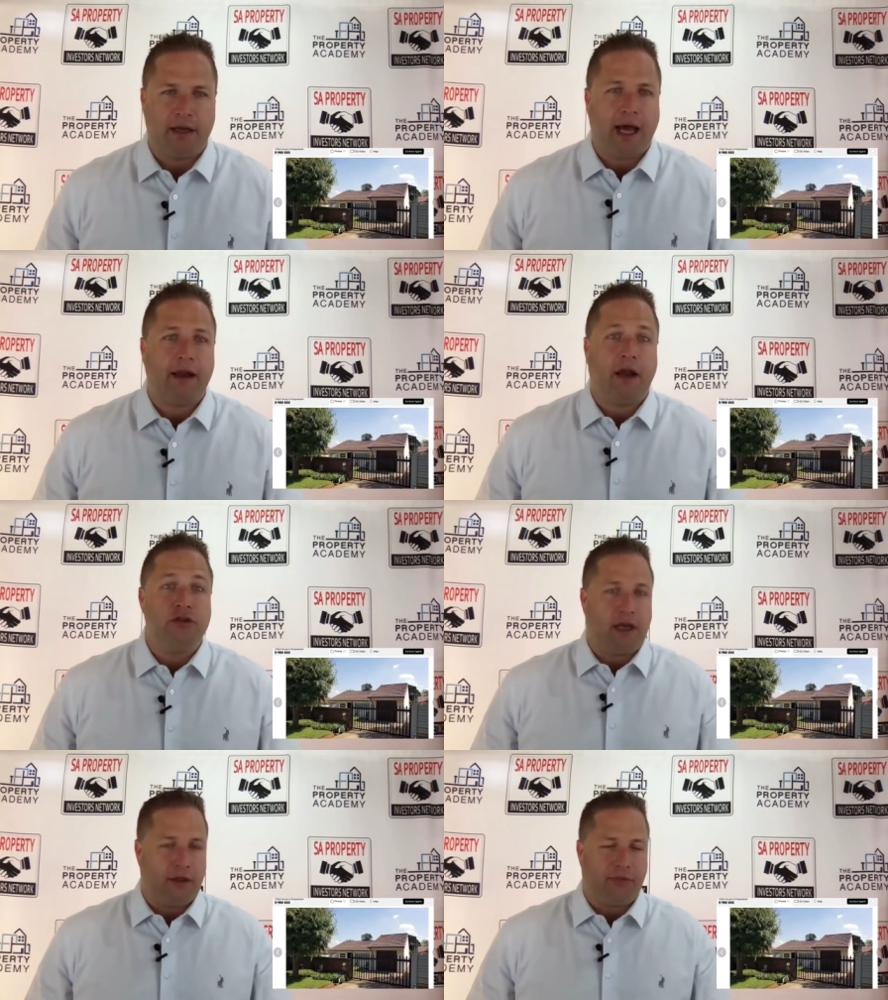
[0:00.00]

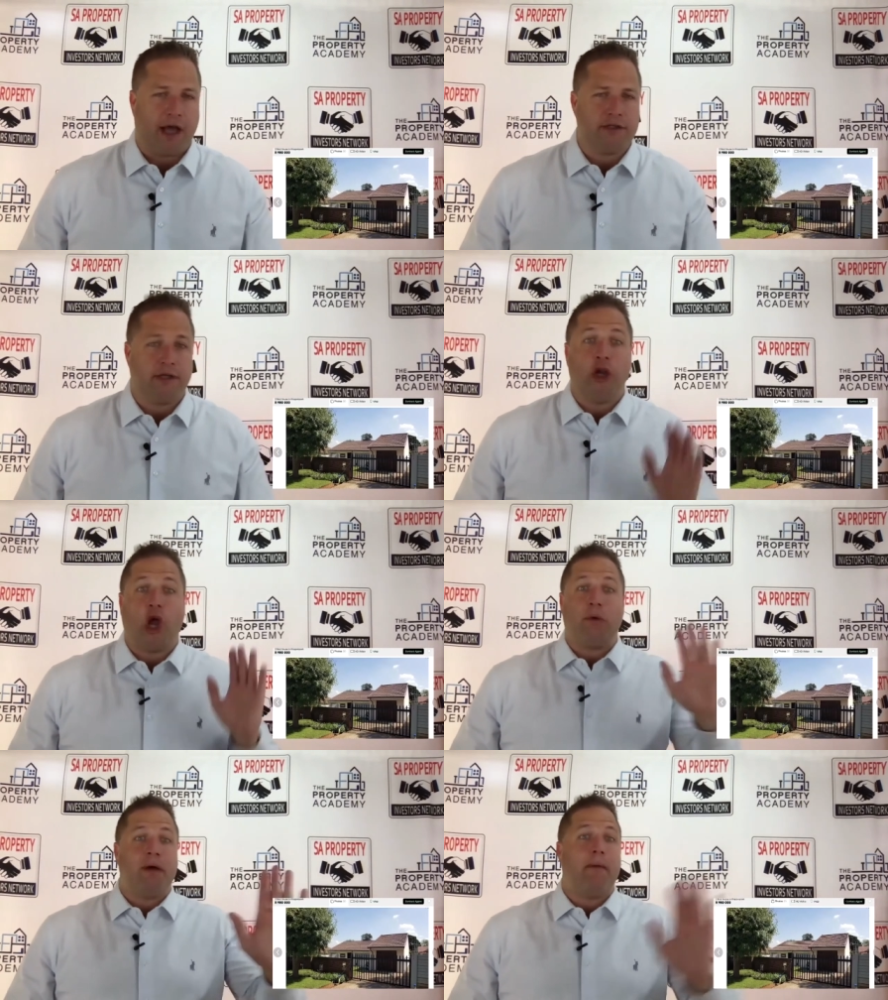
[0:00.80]
980,000, I
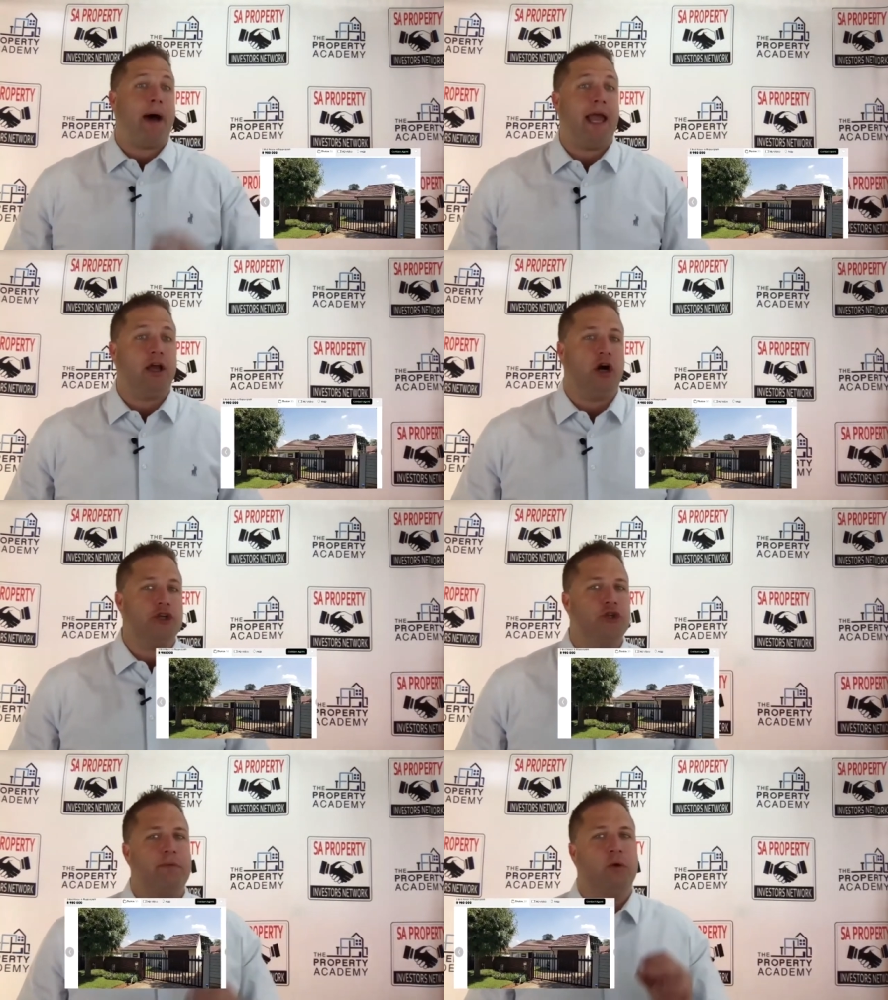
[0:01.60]
know what my buying
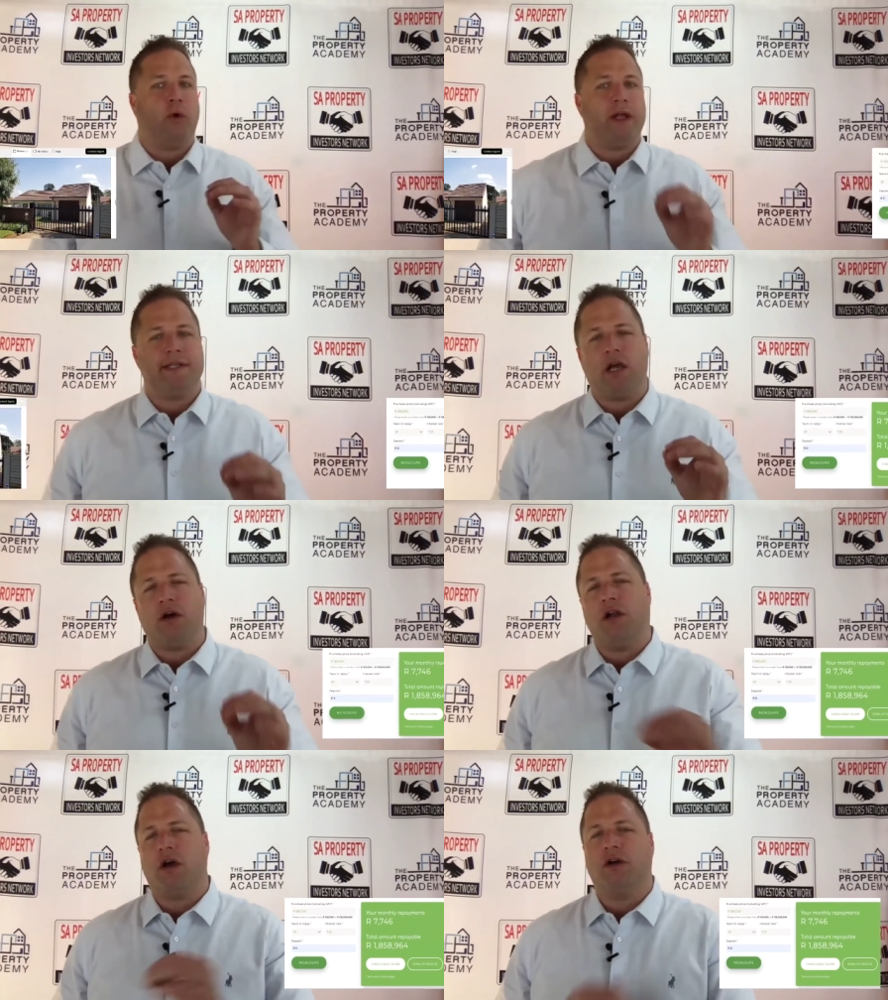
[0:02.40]
costs are, but what's that
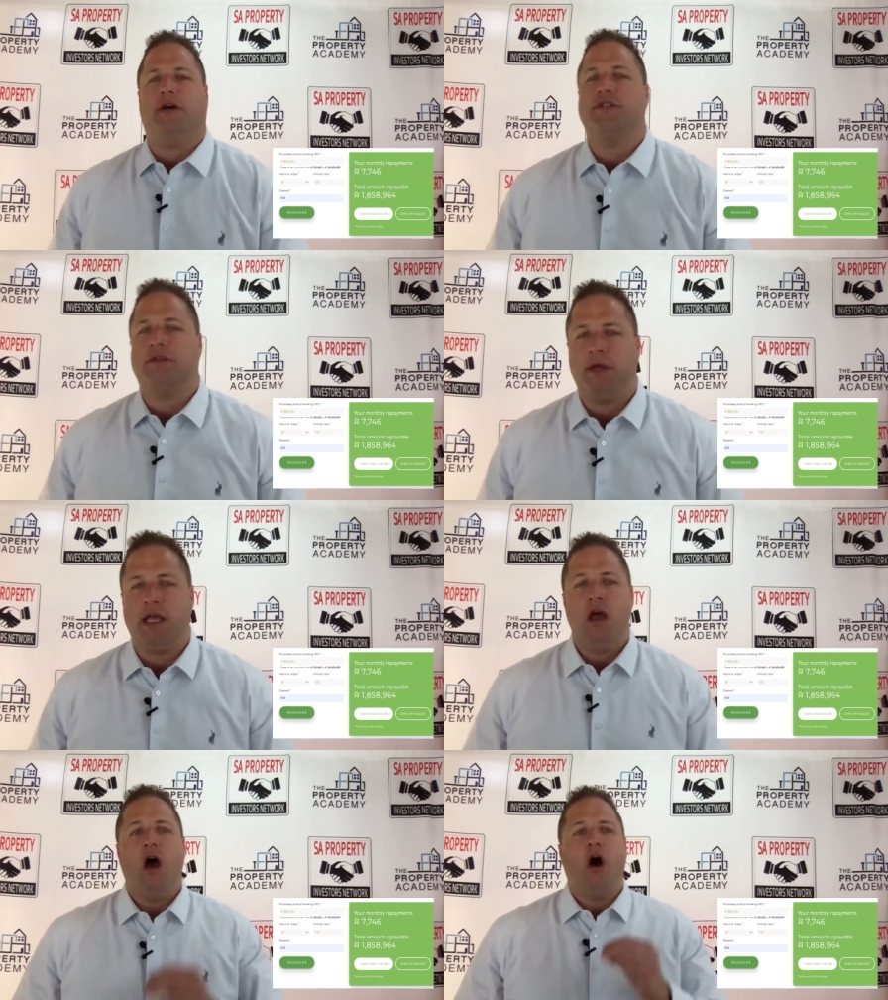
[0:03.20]
going to cost
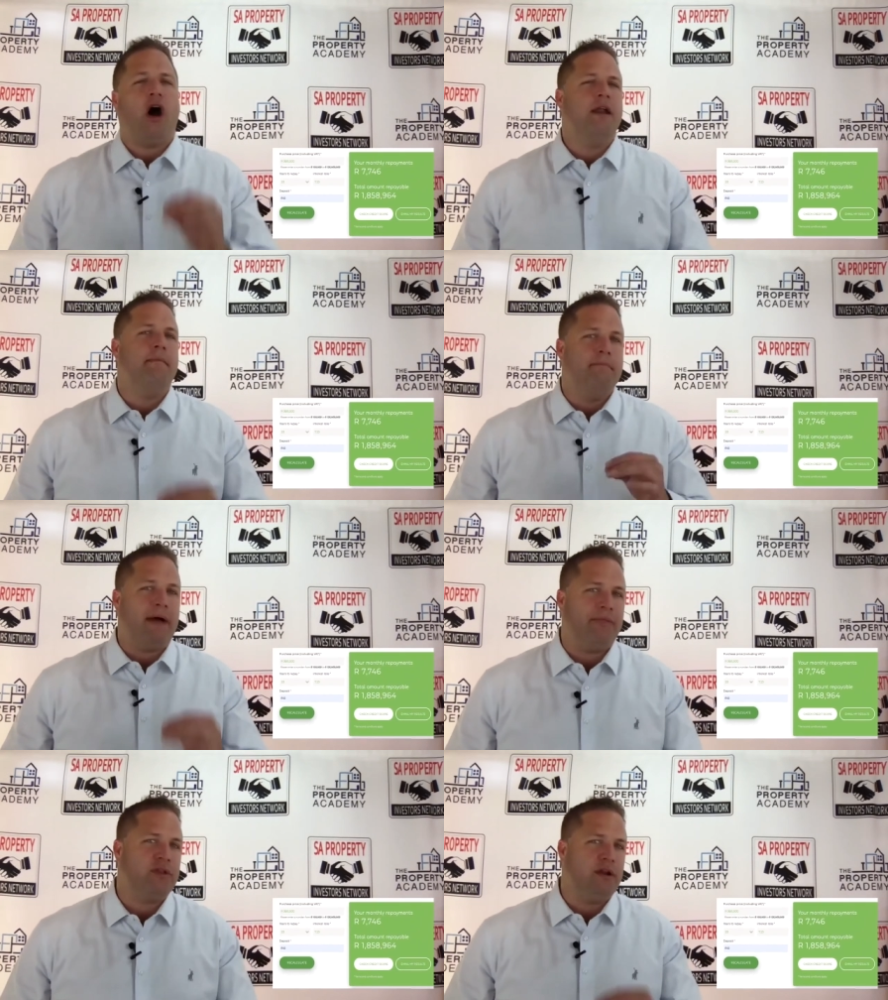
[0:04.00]
me on a
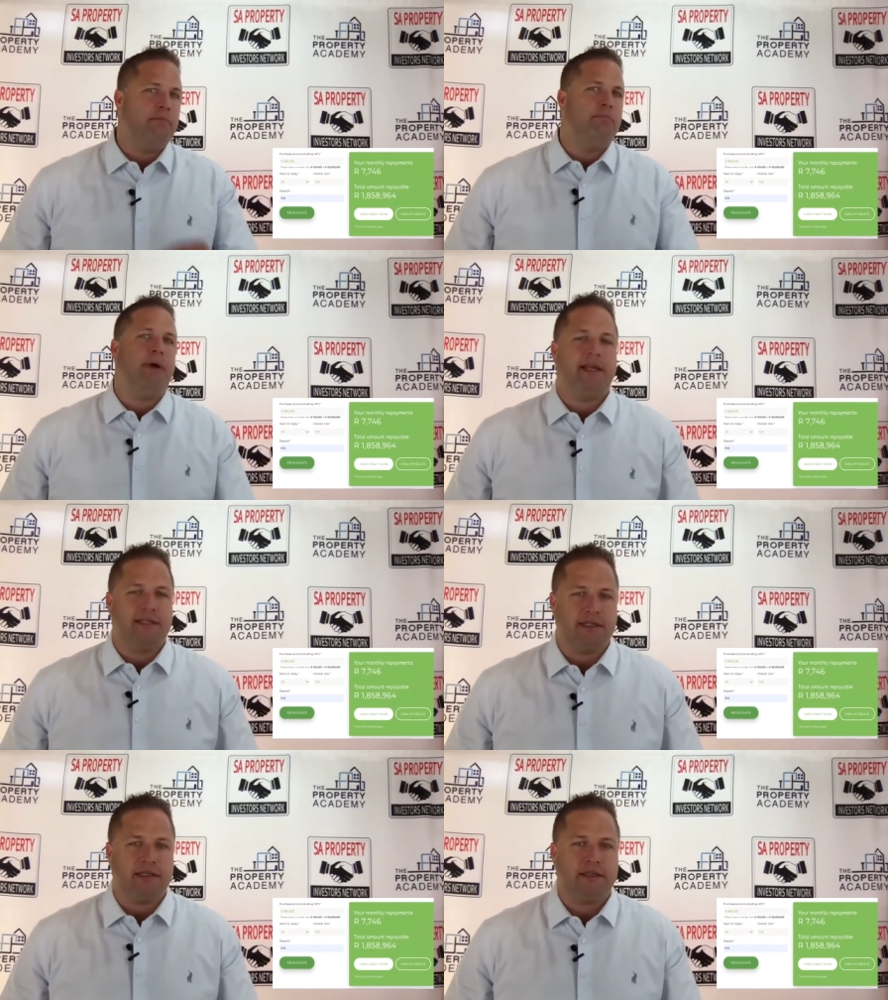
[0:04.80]
monthly
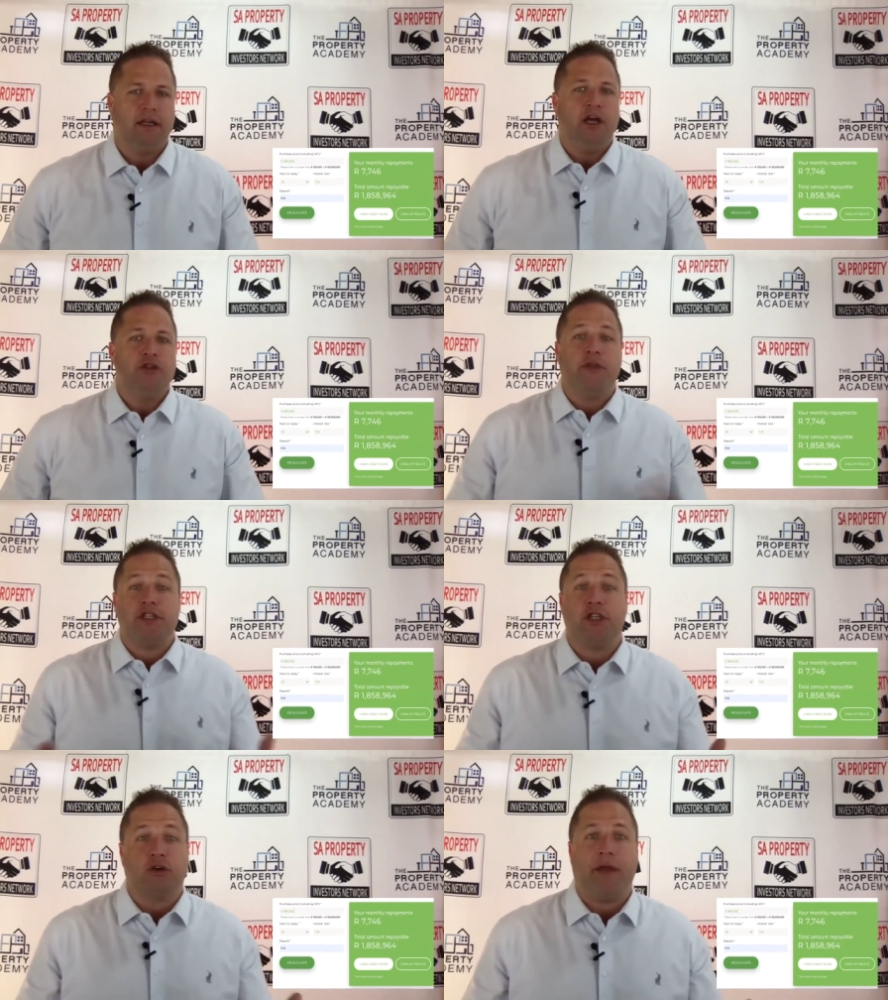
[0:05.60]
basis? So this
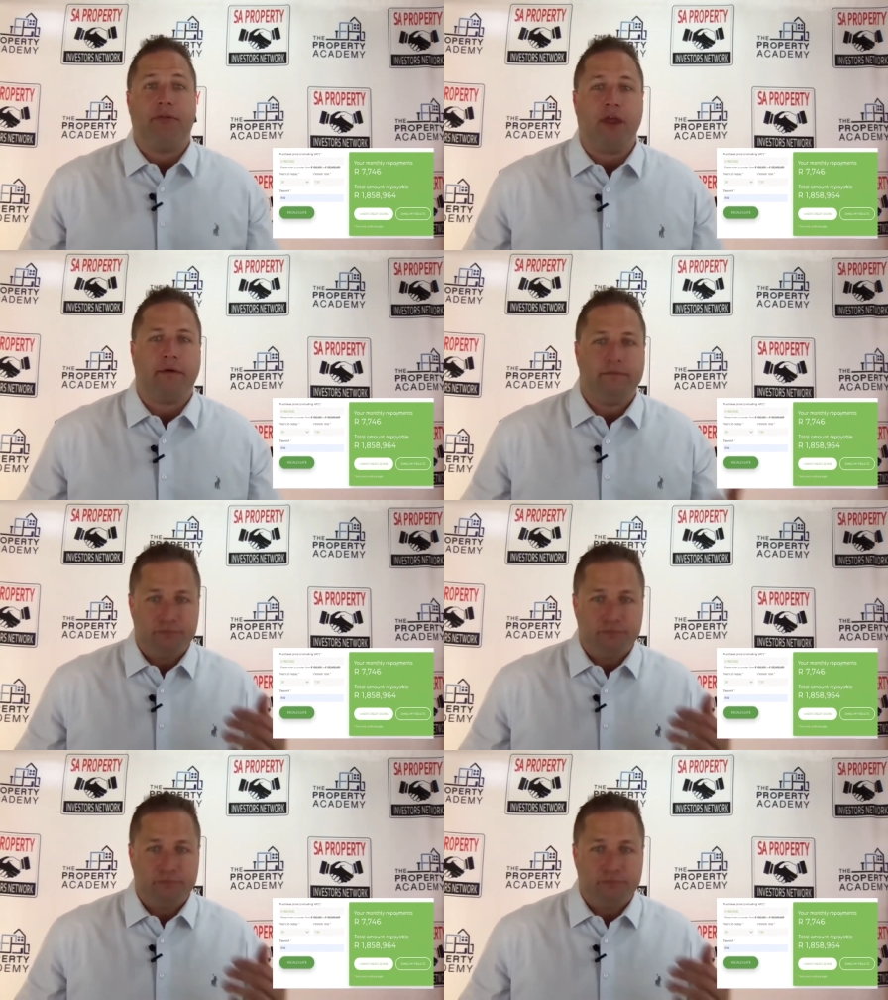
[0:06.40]
is a great thing.